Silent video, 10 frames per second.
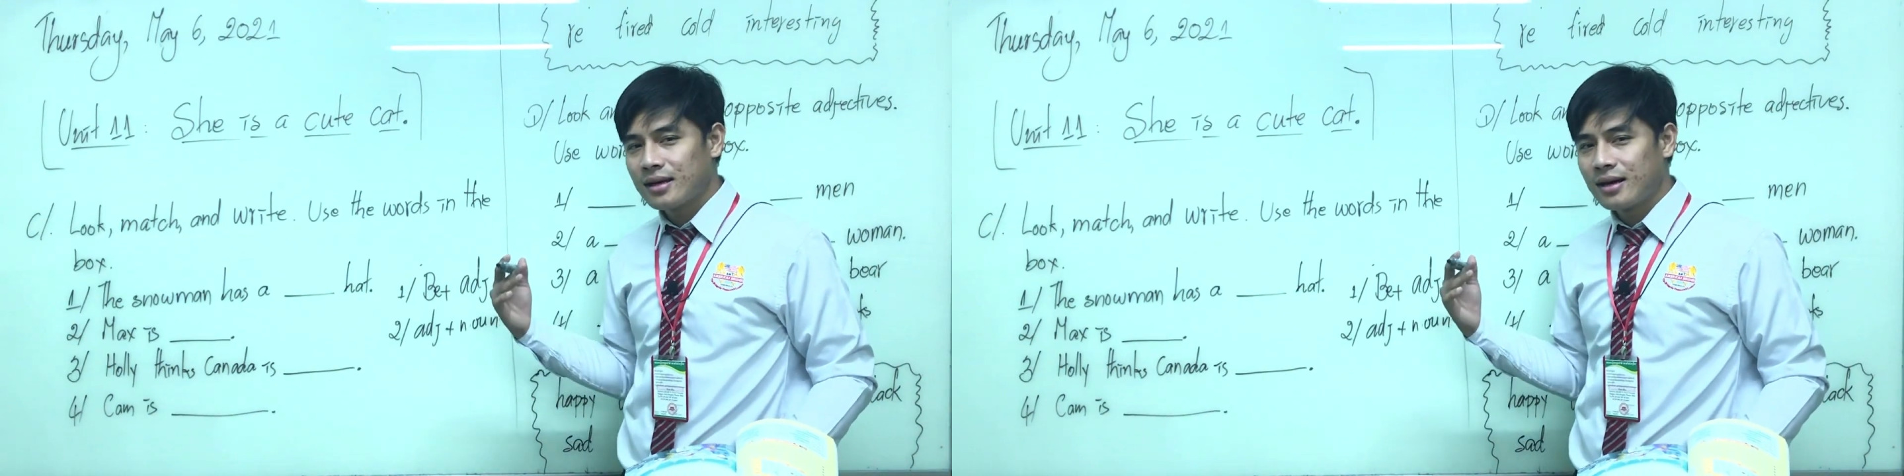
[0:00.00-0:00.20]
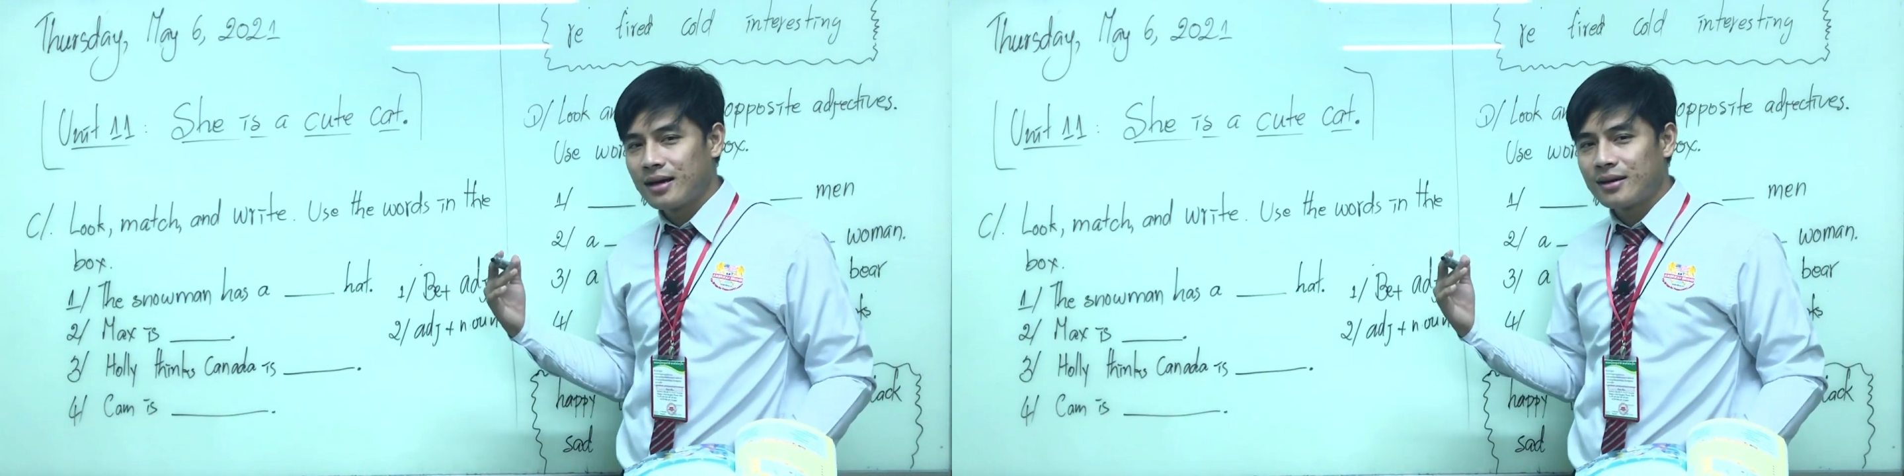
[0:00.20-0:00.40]

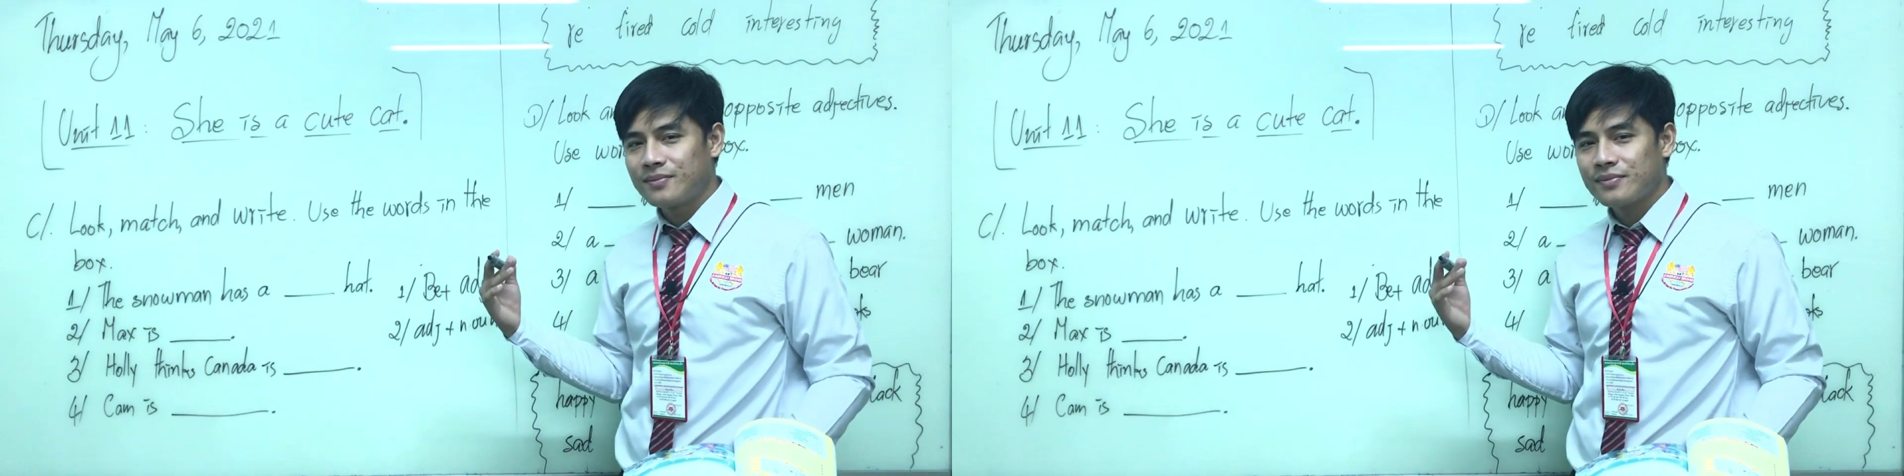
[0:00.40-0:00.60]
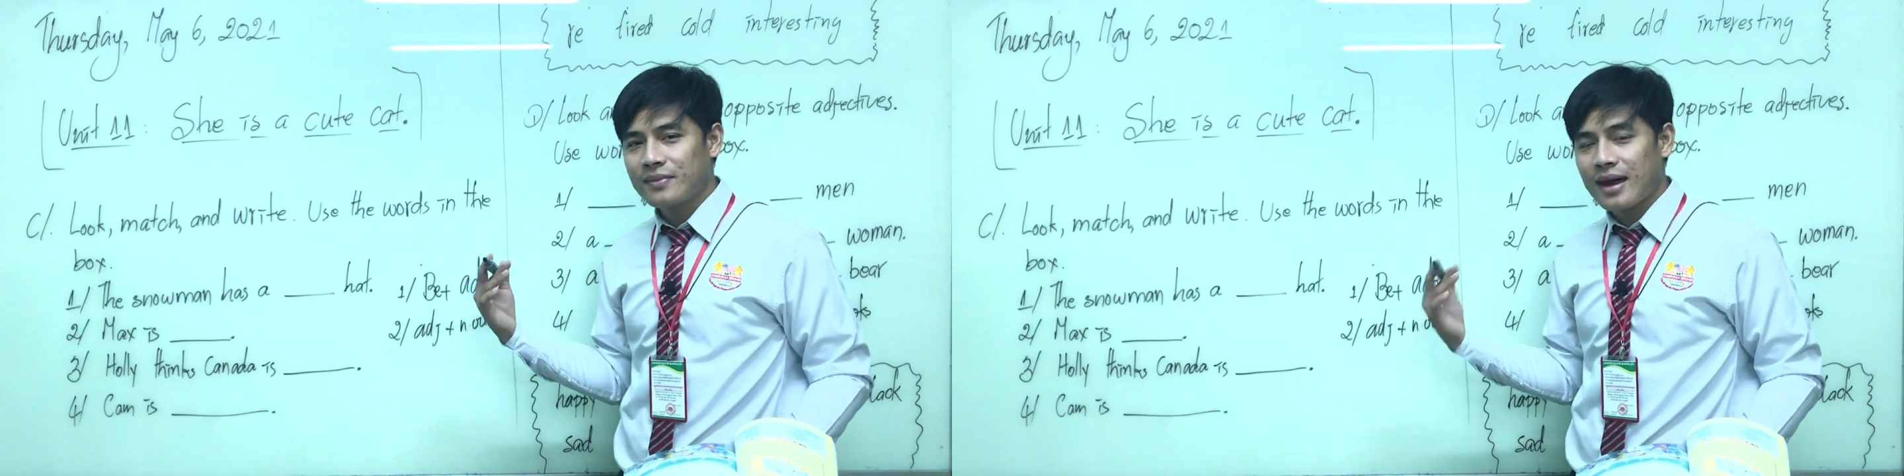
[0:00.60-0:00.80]

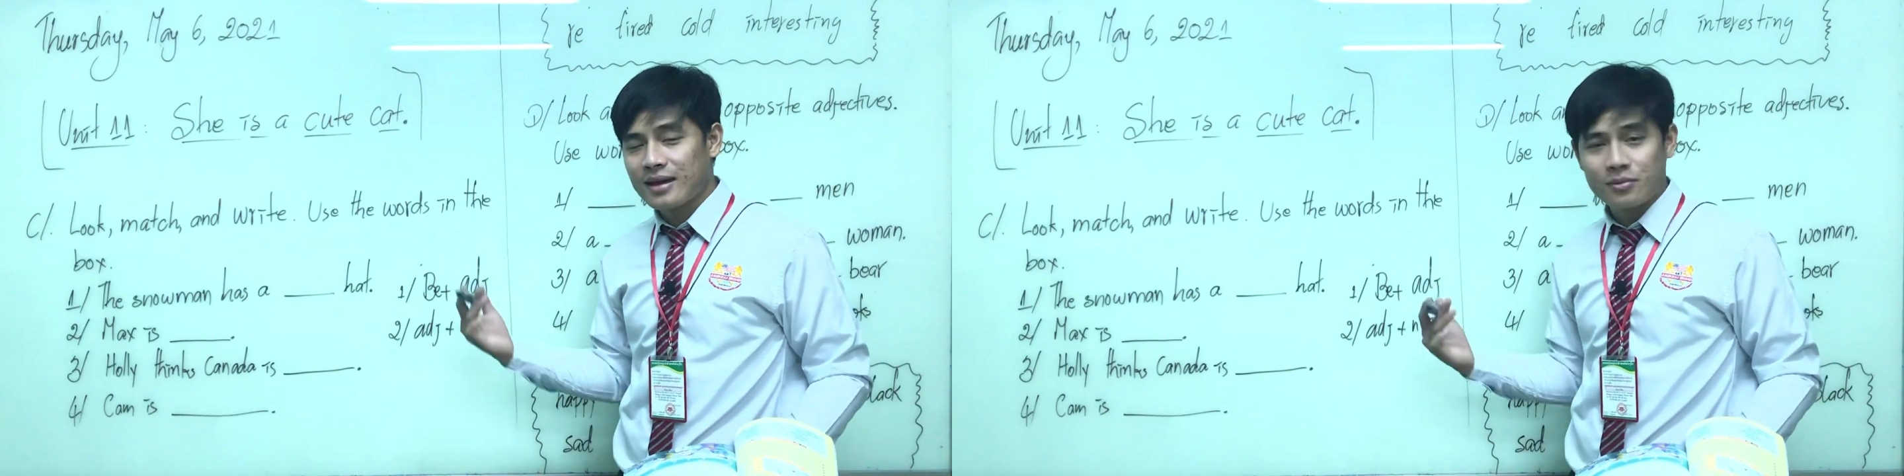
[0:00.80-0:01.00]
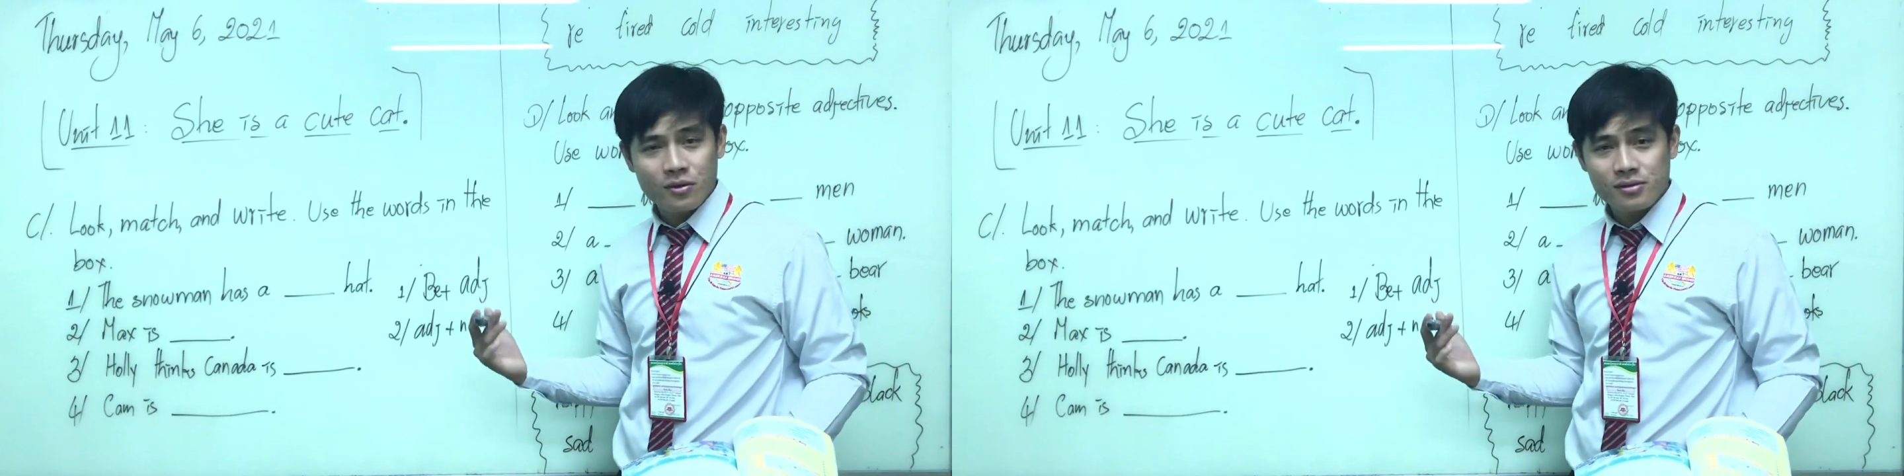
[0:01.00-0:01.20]
um,
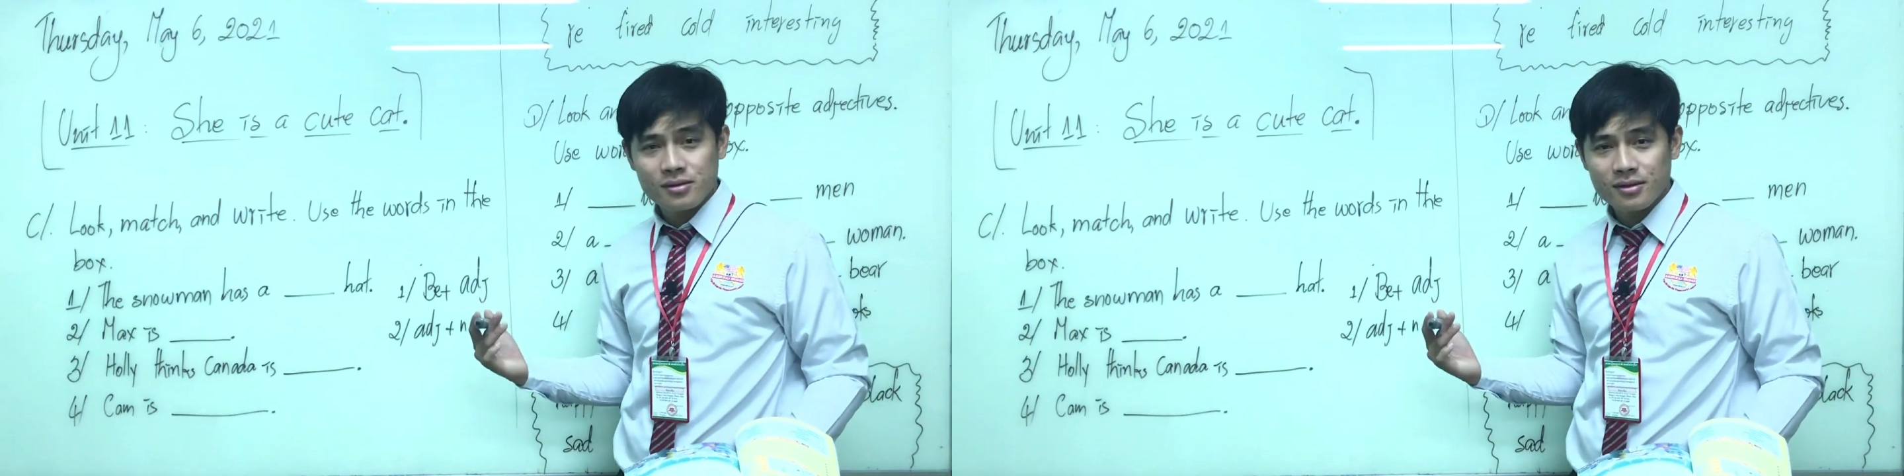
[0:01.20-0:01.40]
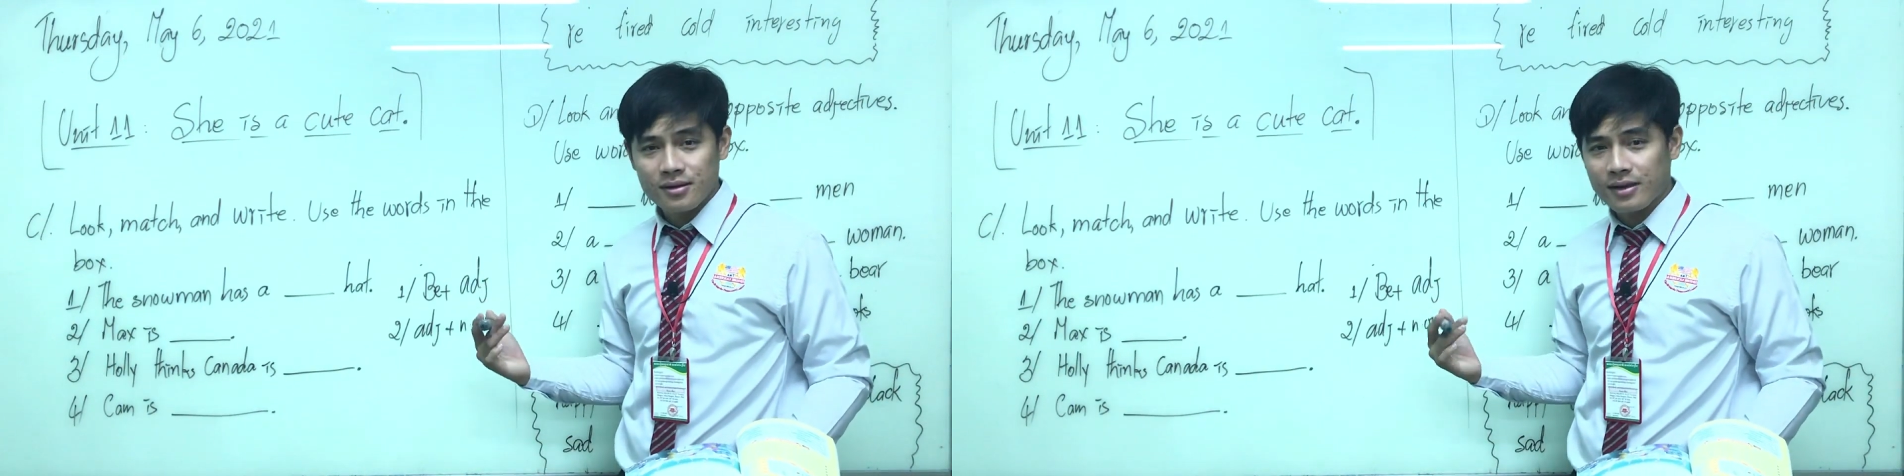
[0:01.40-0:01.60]
animals,
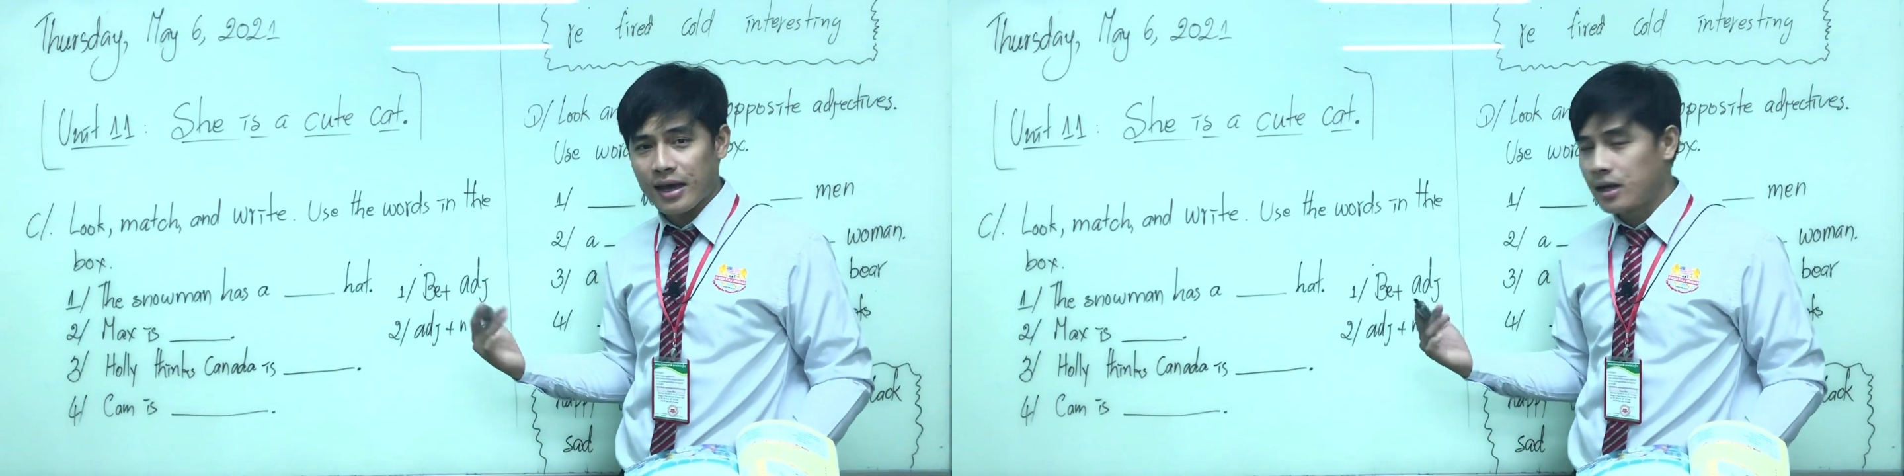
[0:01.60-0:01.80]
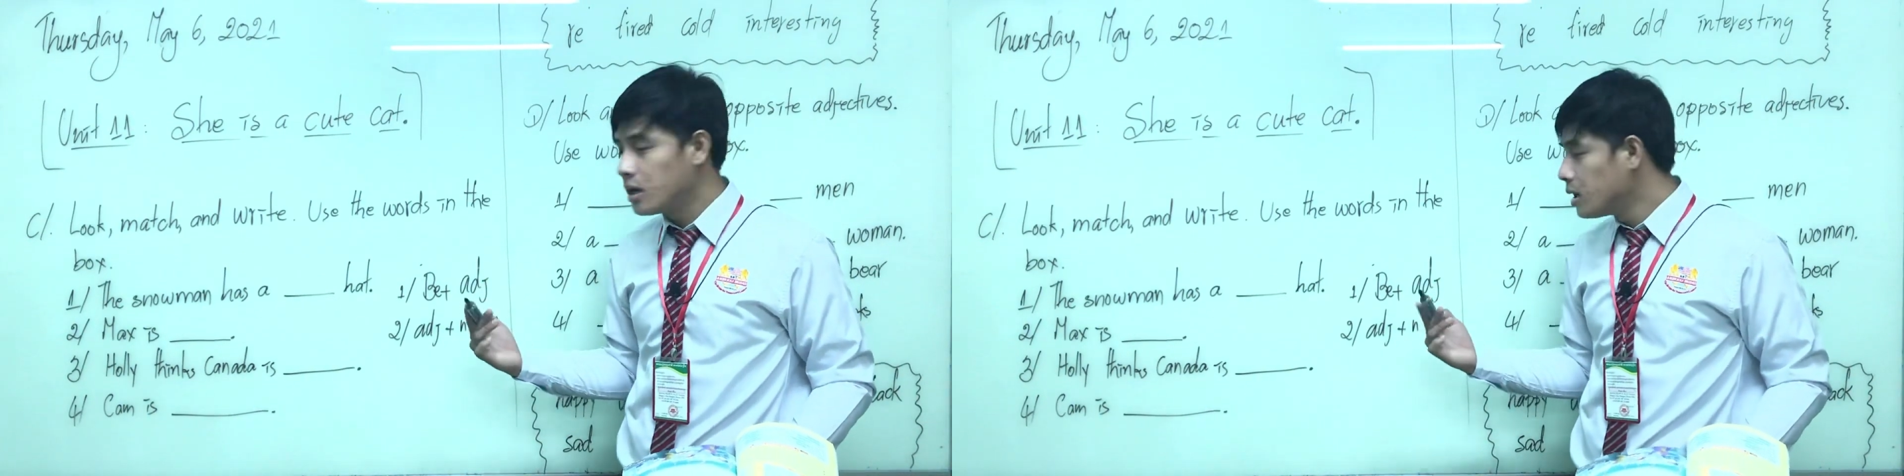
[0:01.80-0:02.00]

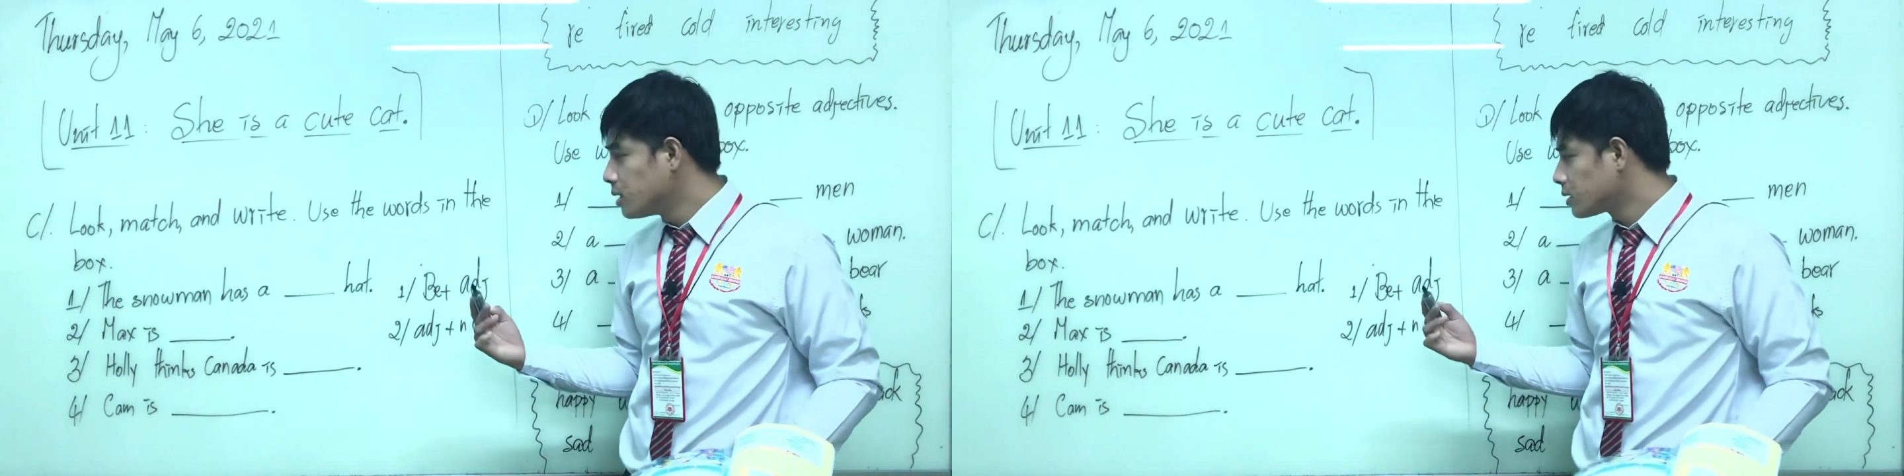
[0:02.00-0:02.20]
okay.